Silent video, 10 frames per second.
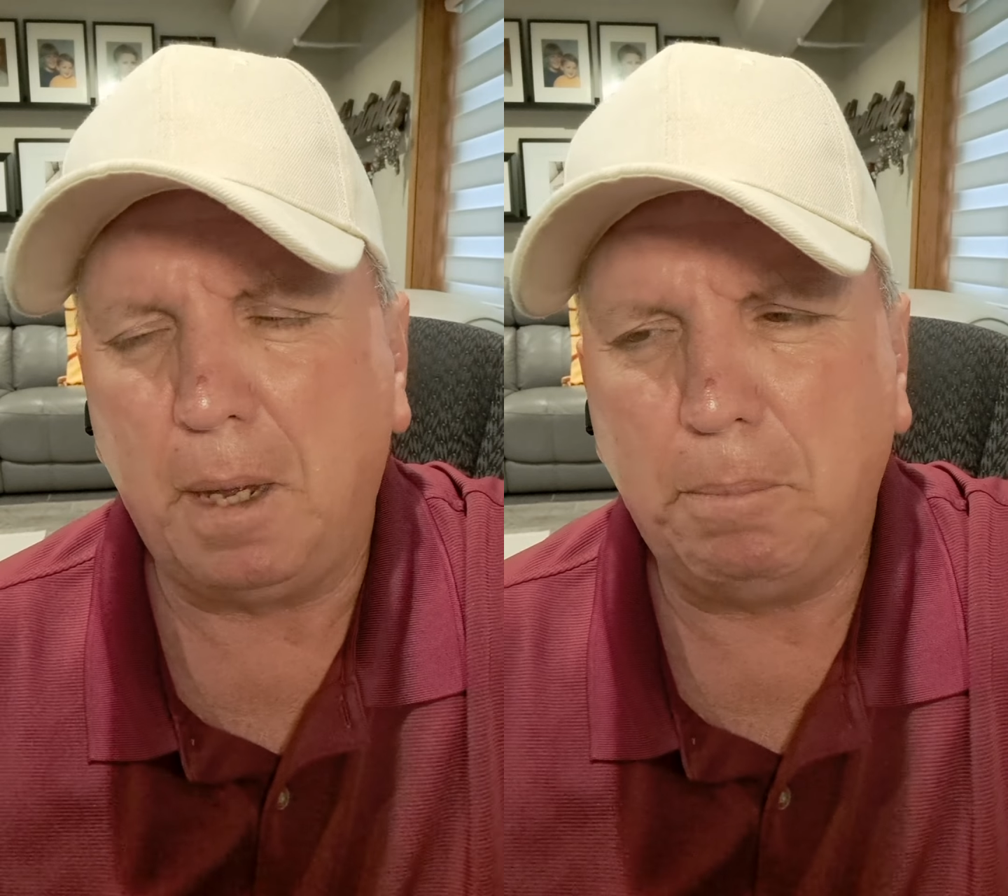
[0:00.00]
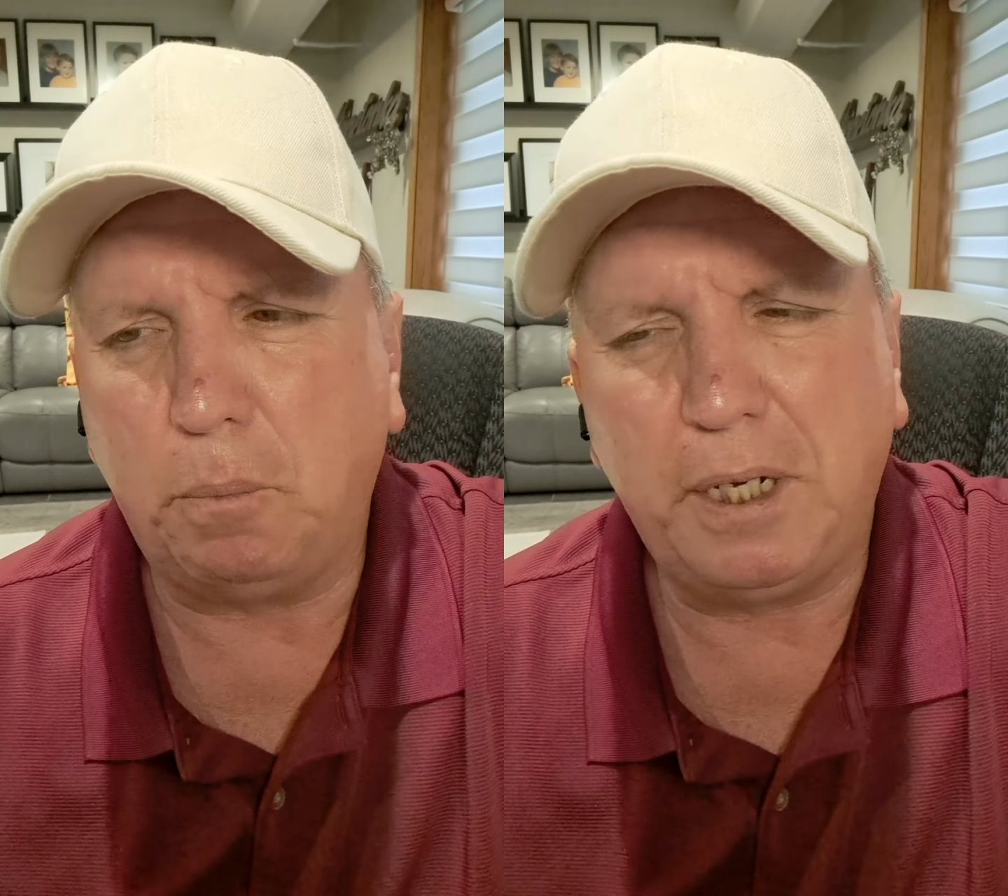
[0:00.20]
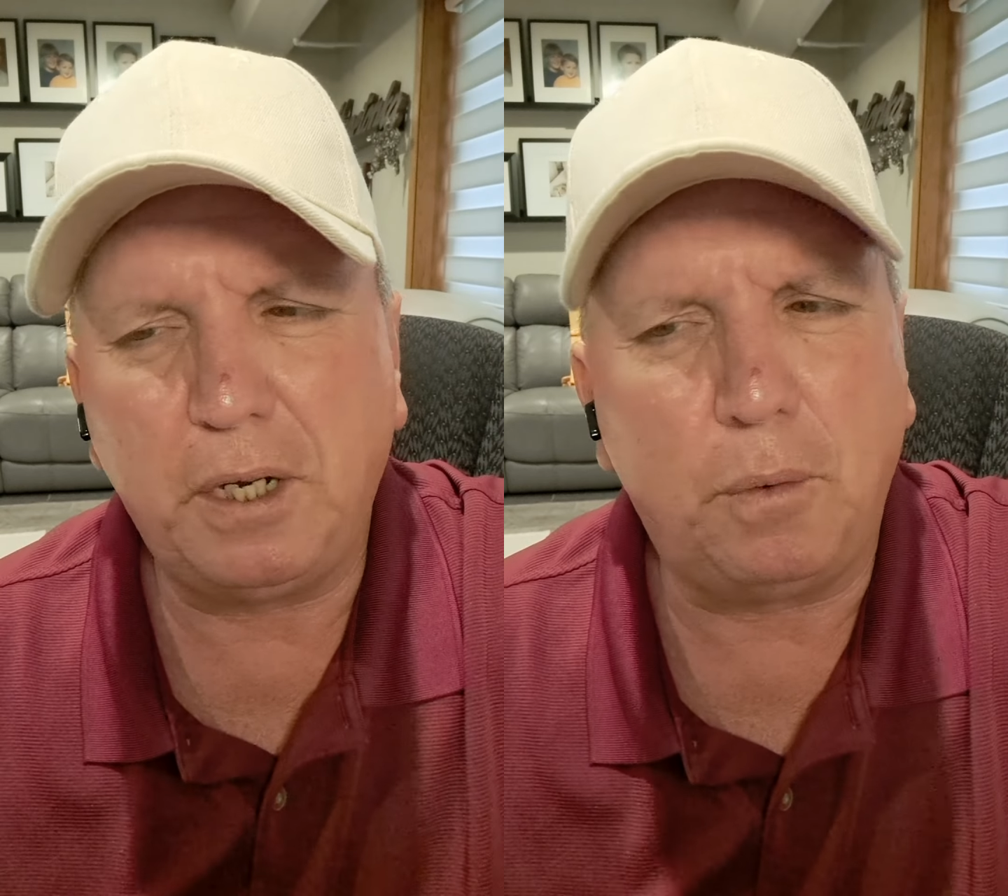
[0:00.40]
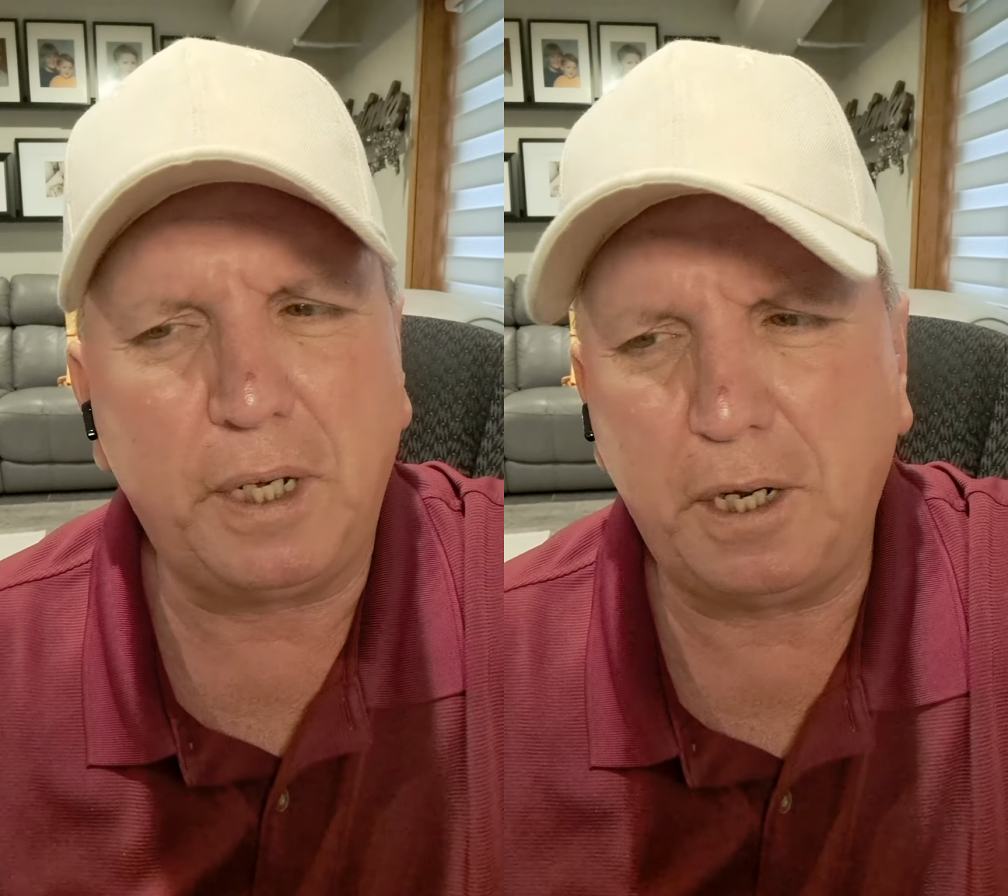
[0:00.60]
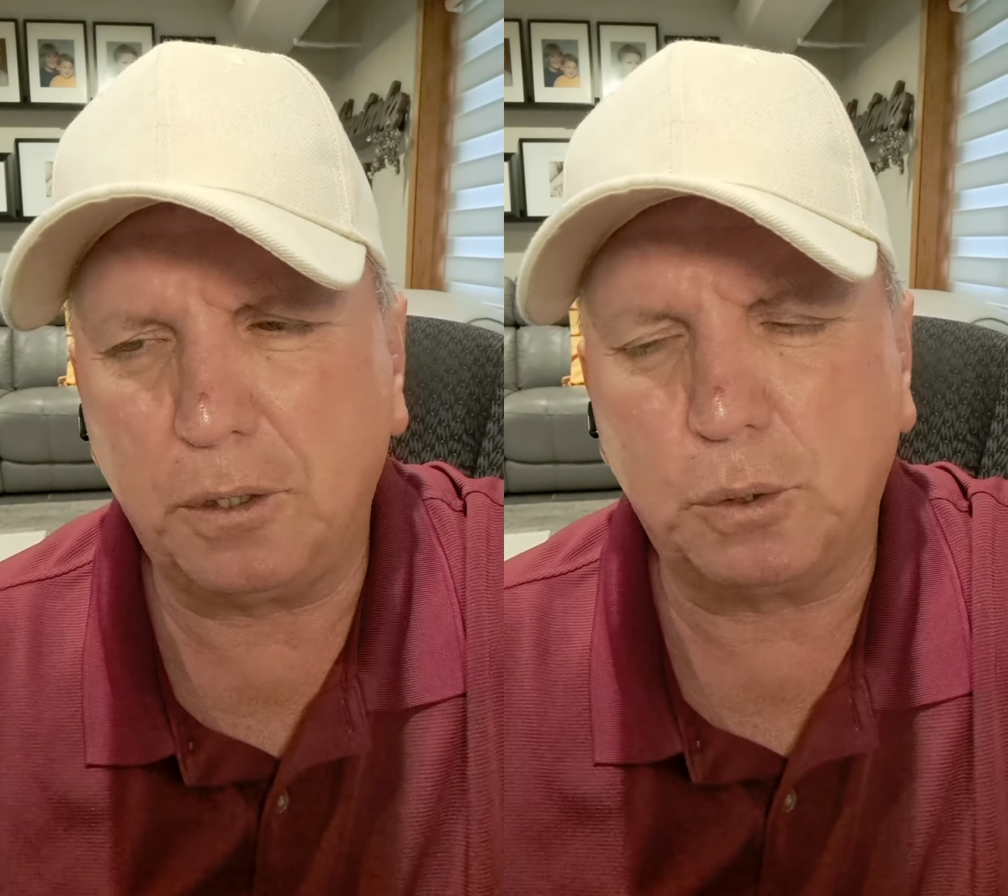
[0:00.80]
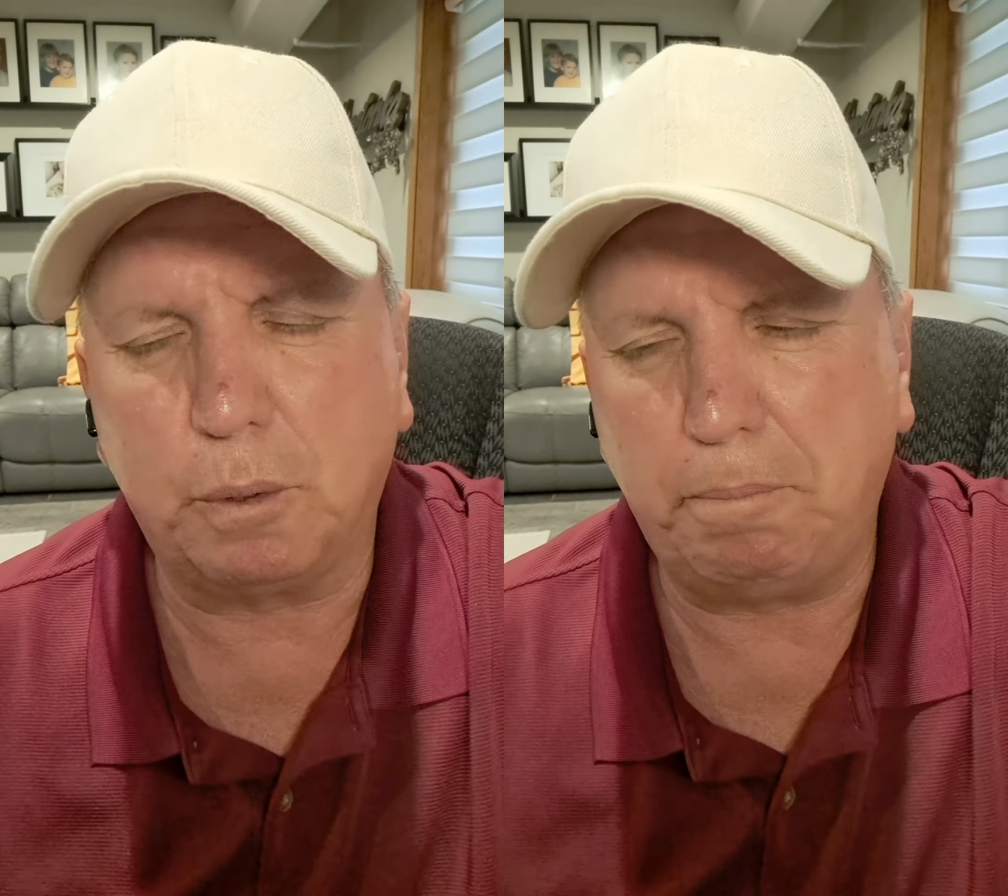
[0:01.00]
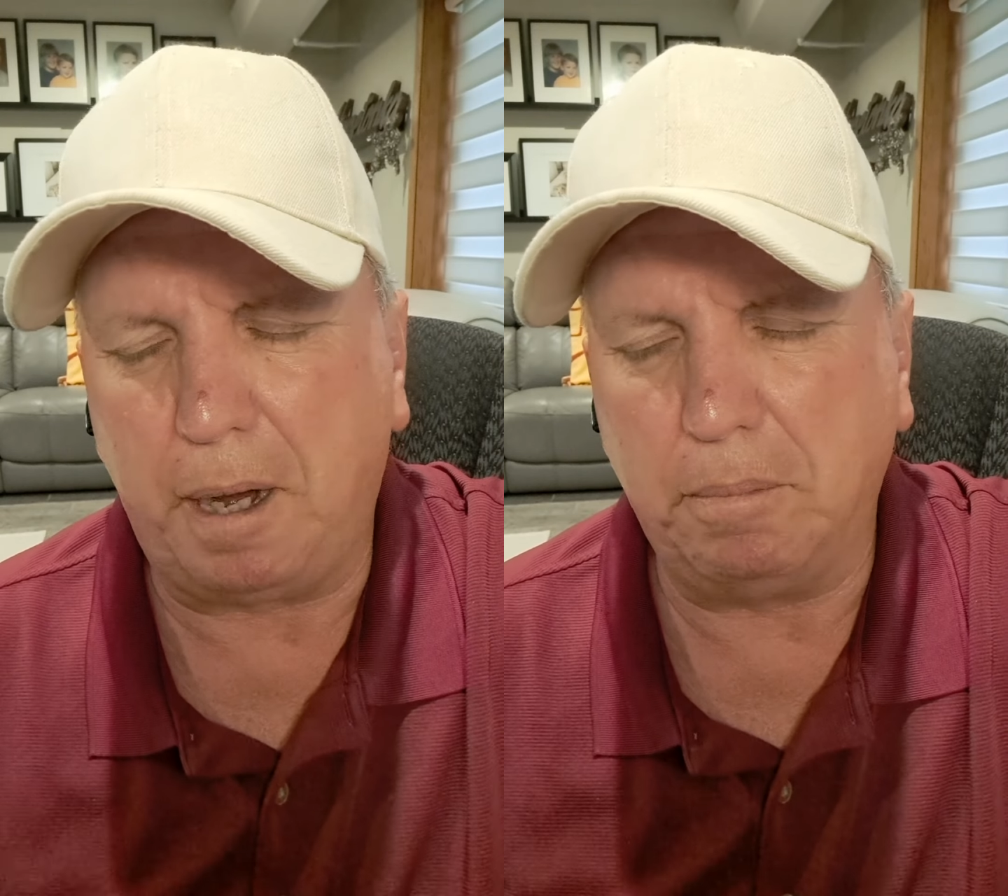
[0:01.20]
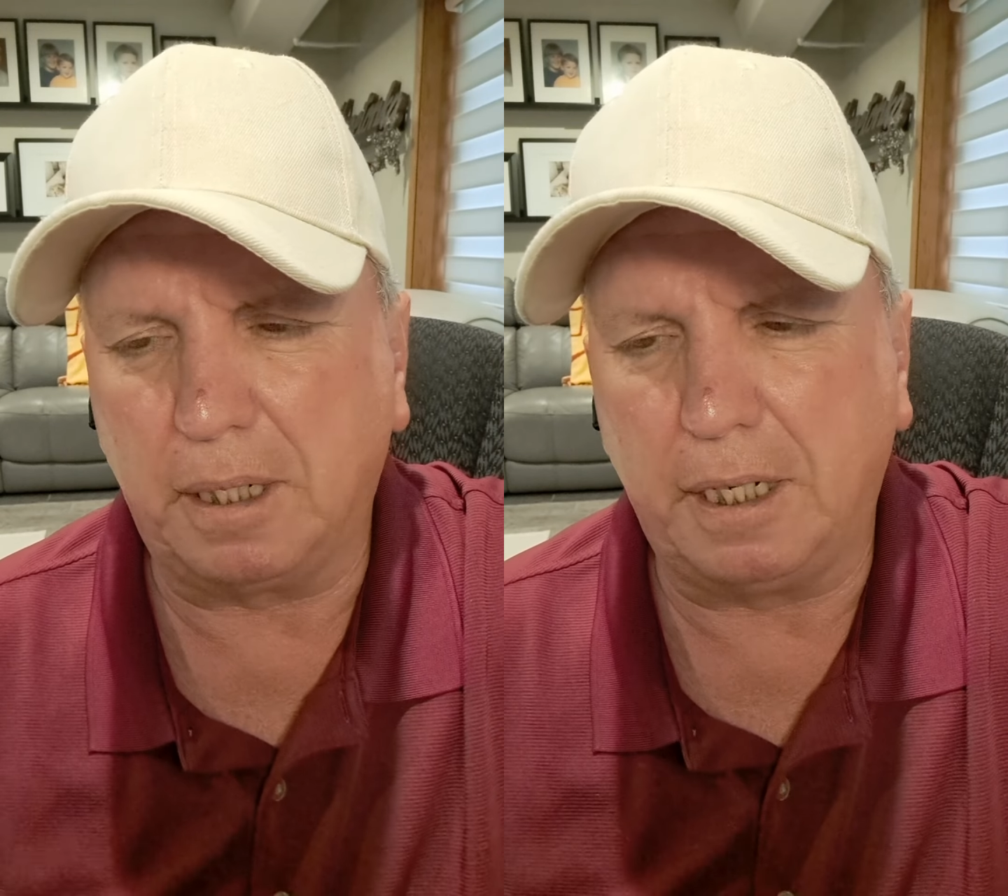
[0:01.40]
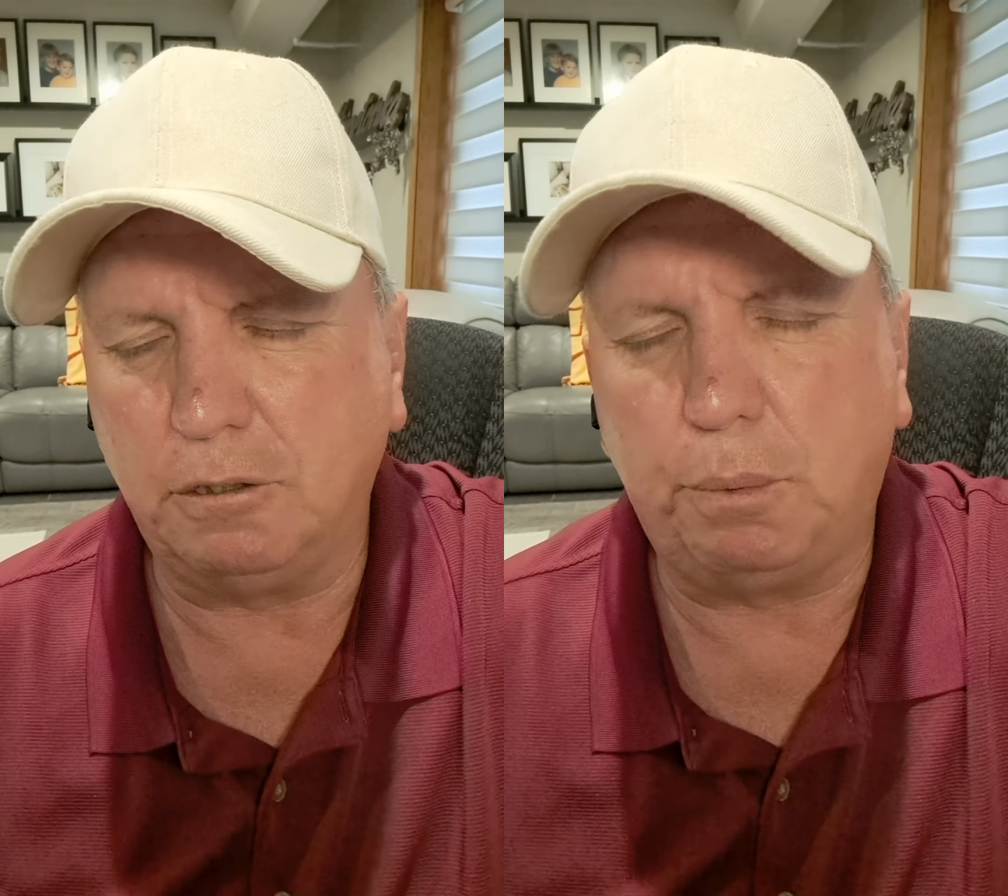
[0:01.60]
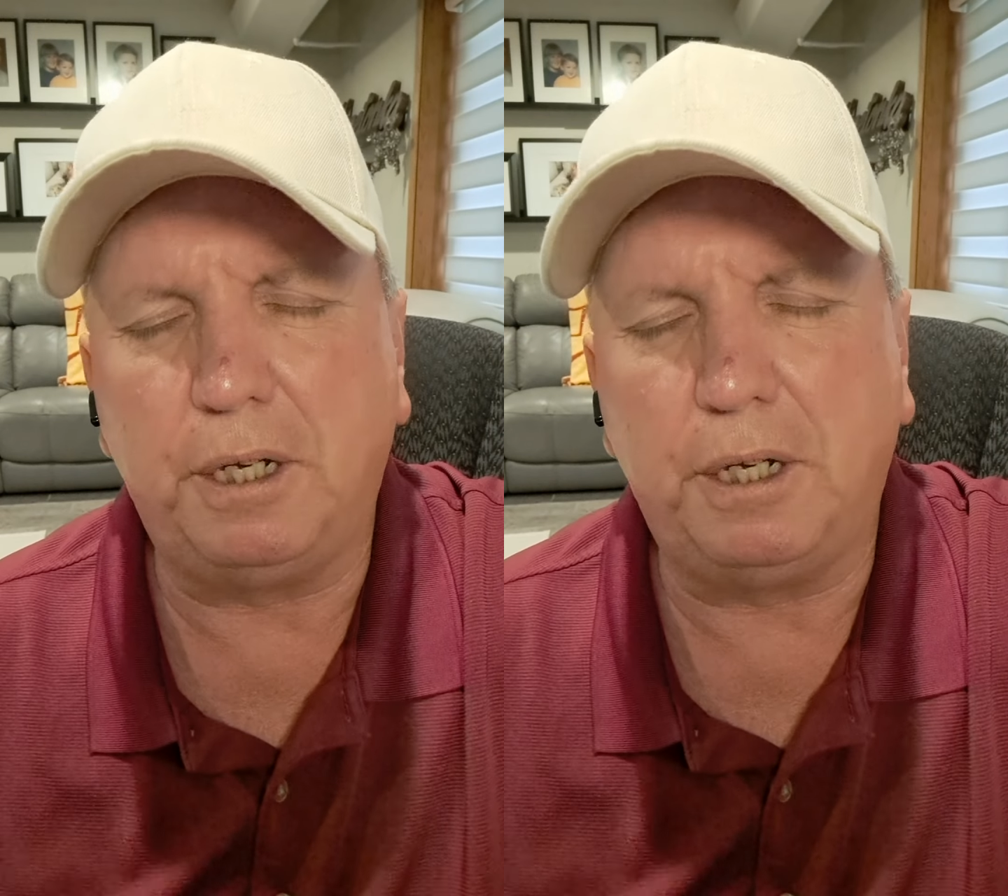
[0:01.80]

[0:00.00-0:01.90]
but we don't hear the Republicans,